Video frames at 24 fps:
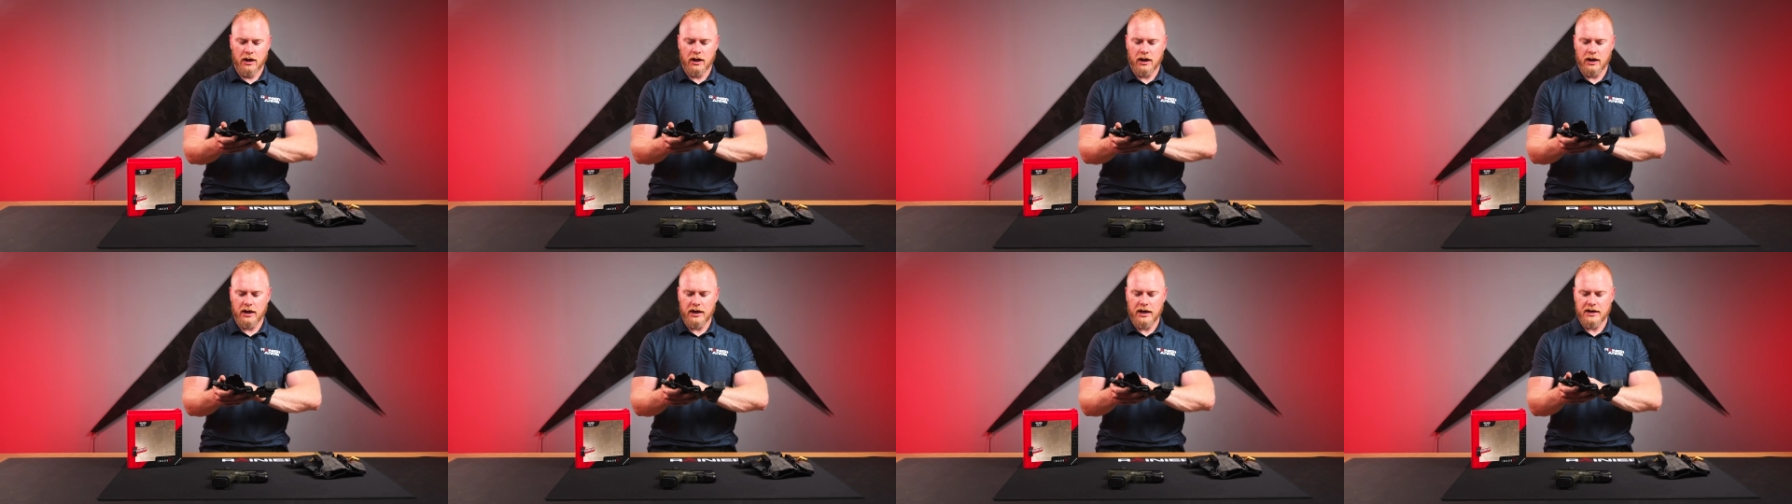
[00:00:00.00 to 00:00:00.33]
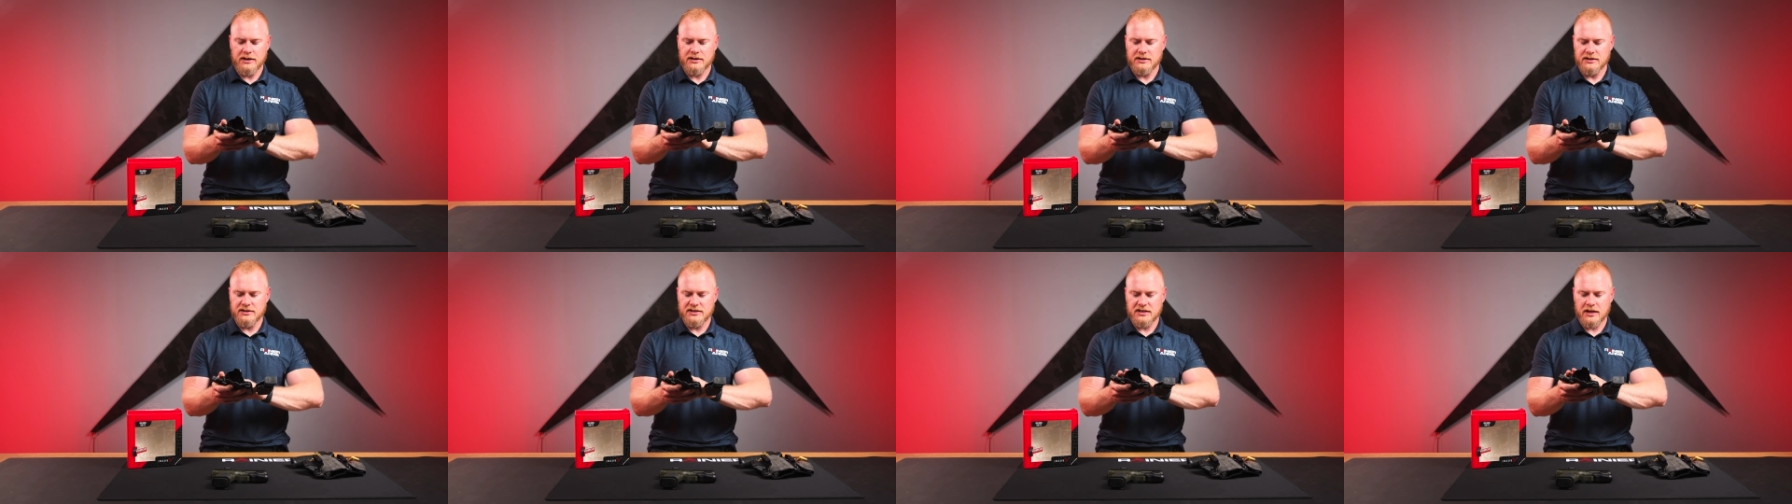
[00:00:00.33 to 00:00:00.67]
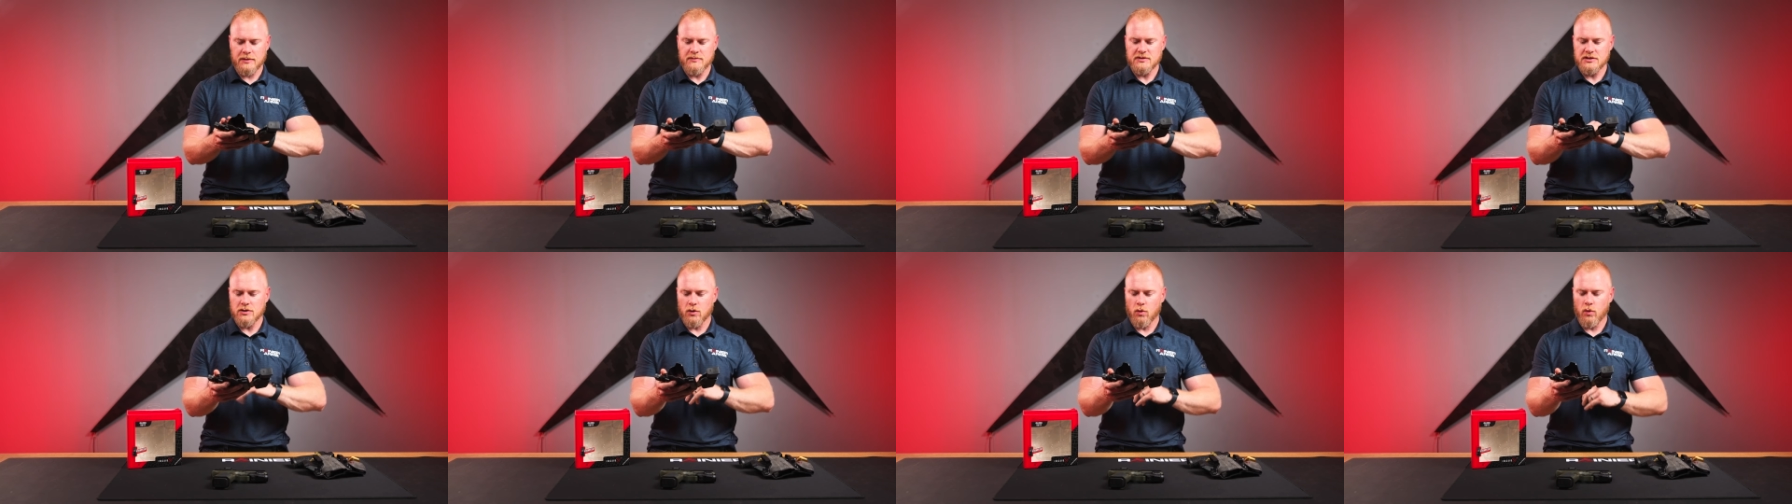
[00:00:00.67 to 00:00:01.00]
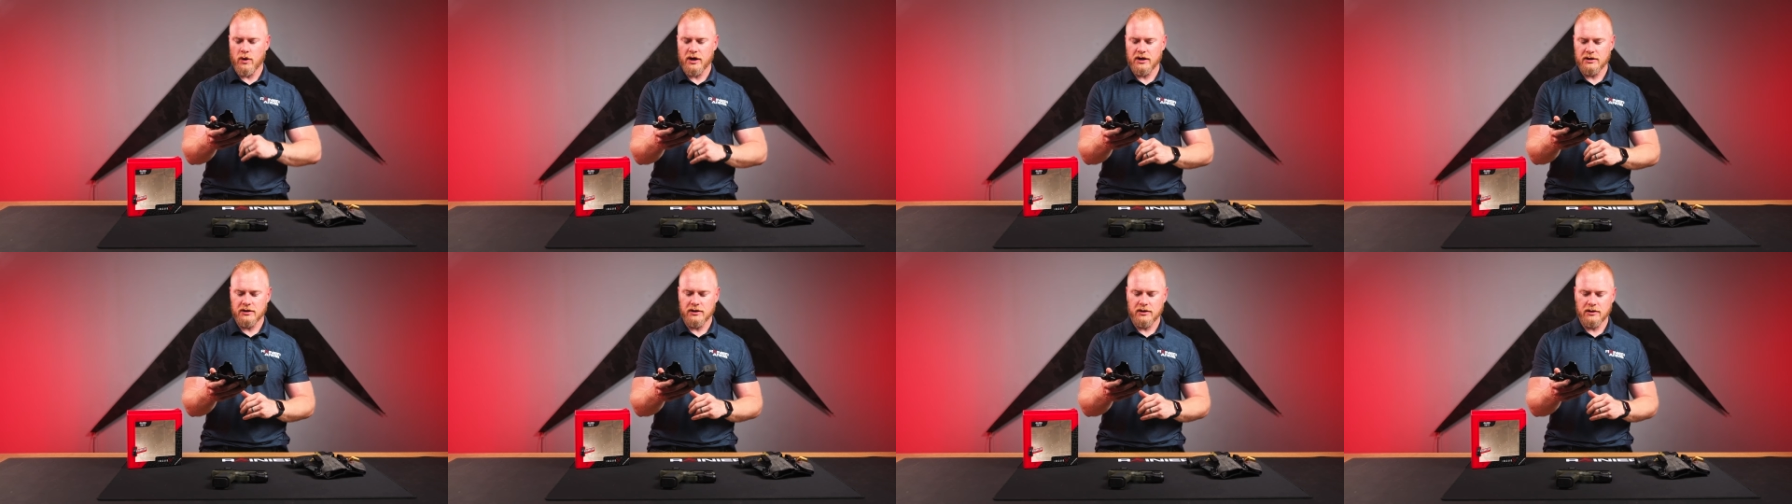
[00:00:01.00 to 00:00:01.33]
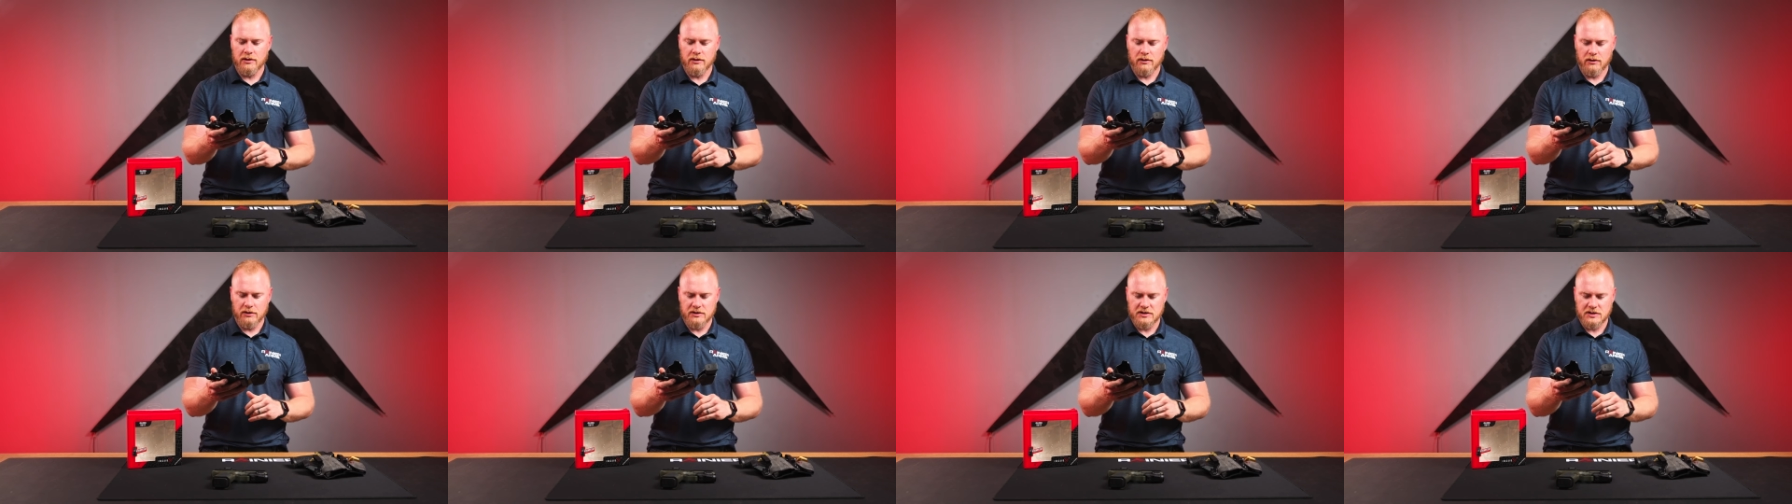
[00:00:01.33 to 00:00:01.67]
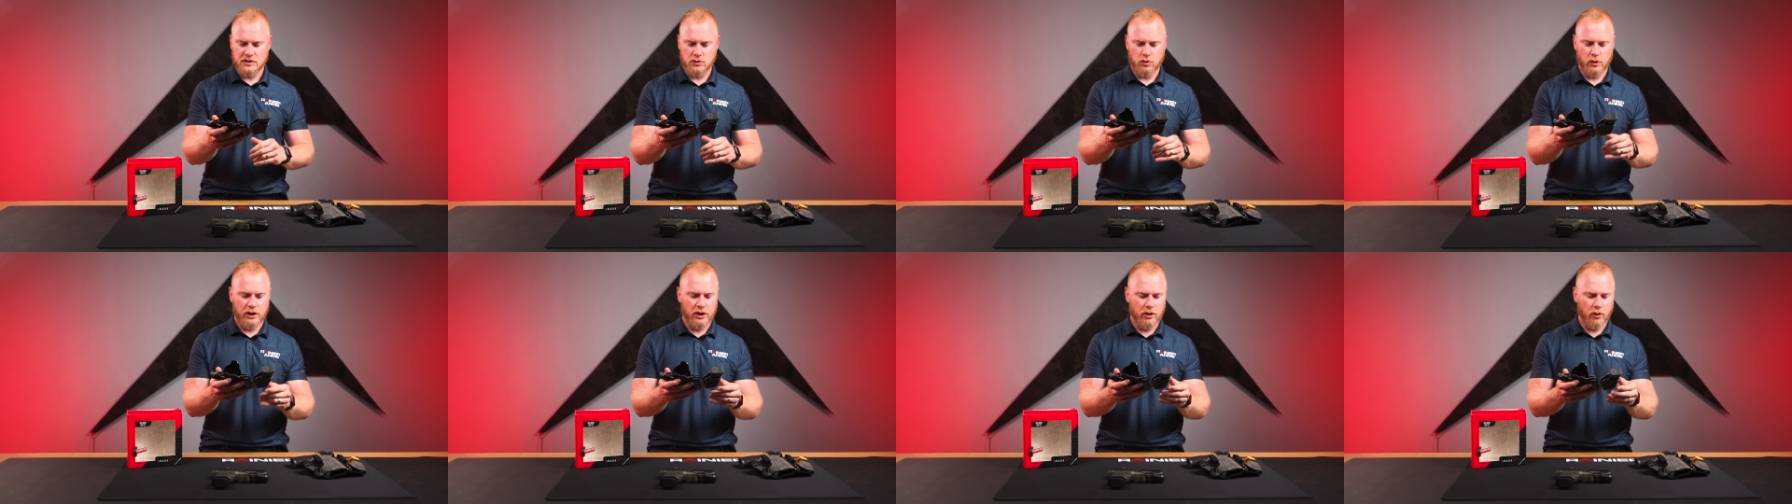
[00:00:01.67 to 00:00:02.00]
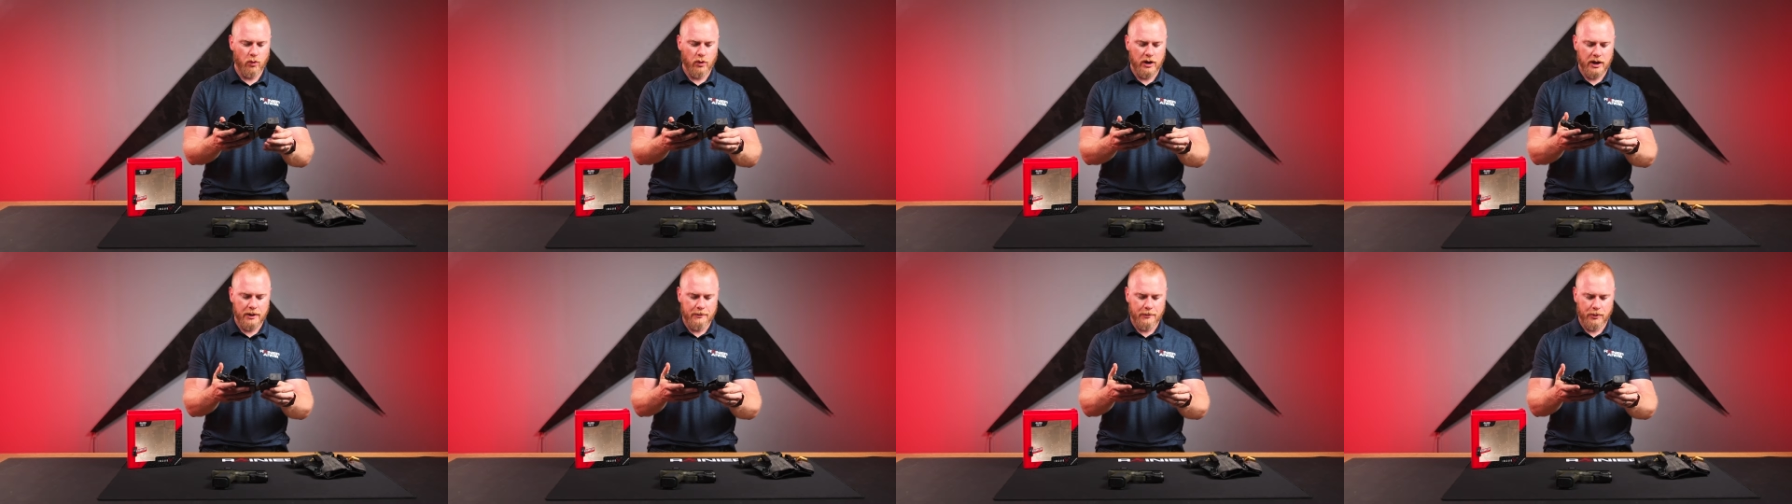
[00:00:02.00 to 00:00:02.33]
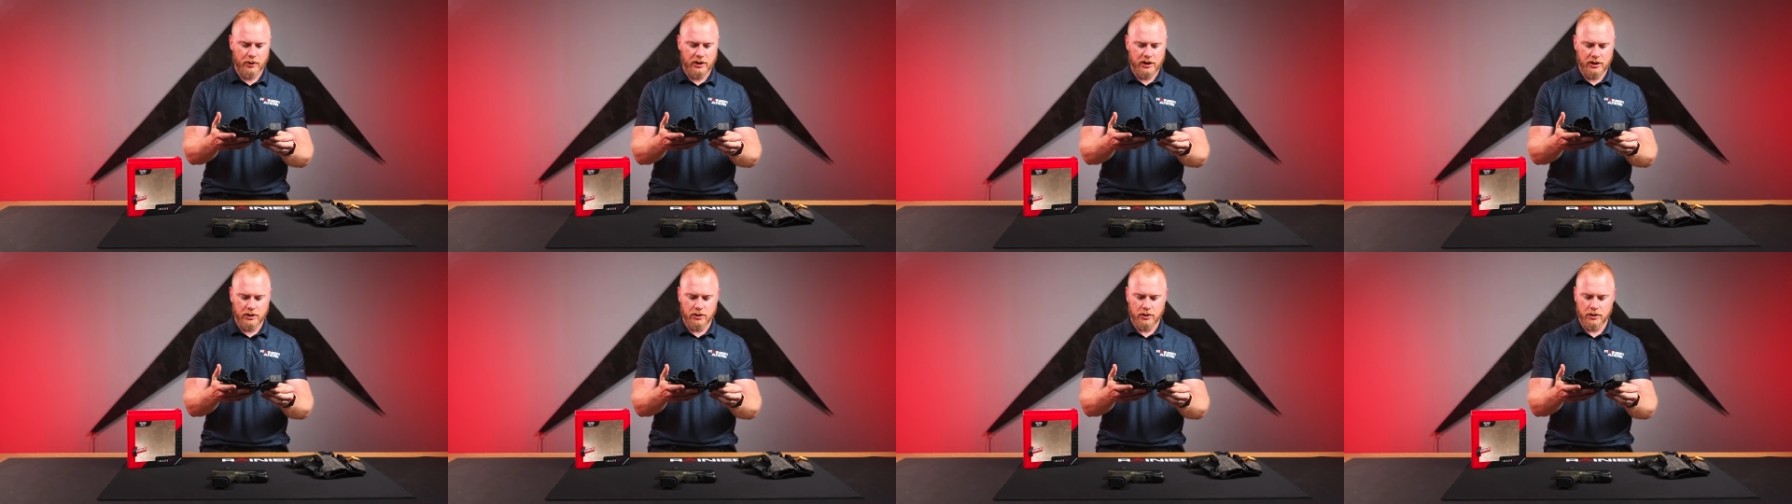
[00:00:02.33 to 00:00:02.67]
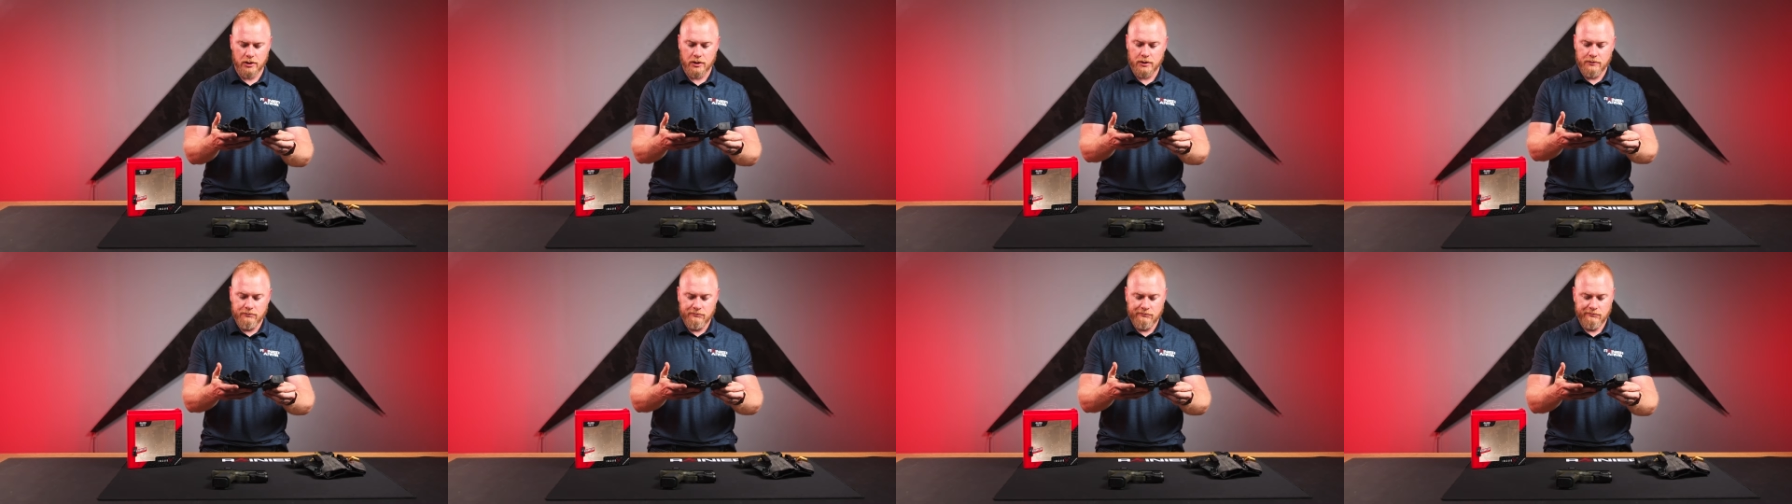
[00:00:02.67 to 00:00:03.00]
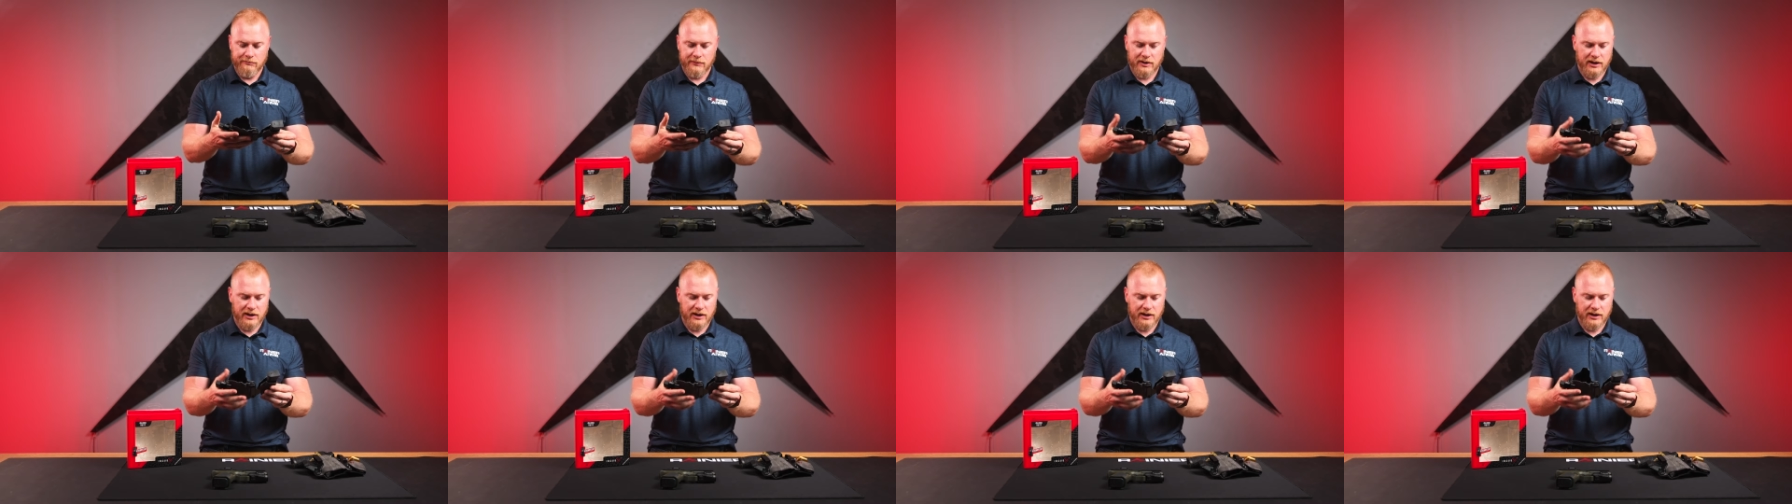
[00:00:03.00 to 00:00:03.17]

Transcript: It seems to wick the sweat away pretty good,